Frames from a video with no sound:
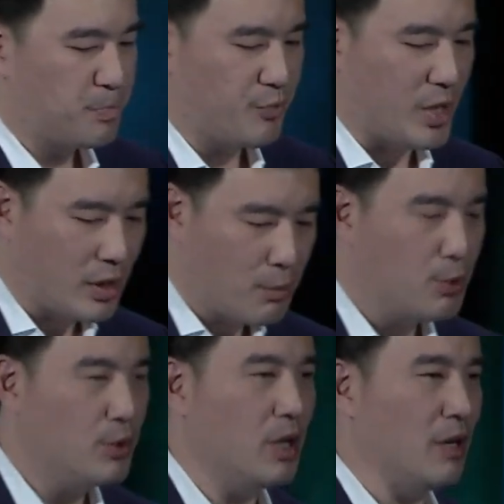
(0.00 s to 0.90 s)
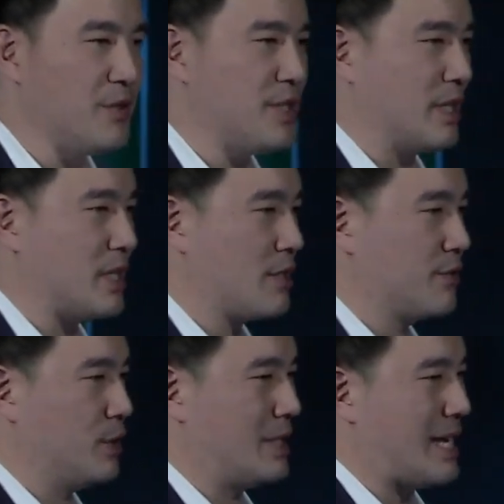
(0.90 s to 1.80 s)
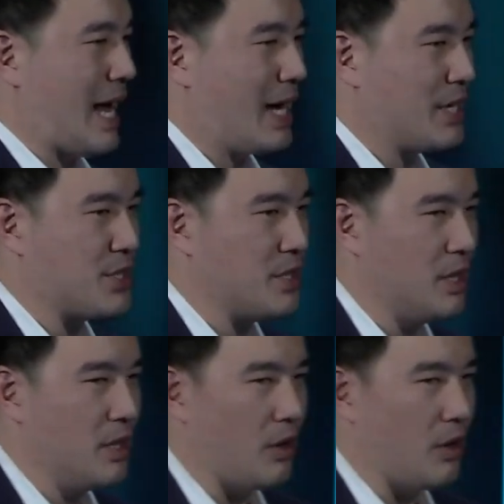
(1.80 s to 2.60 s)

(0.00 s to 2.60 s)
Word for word: The number of successful attacks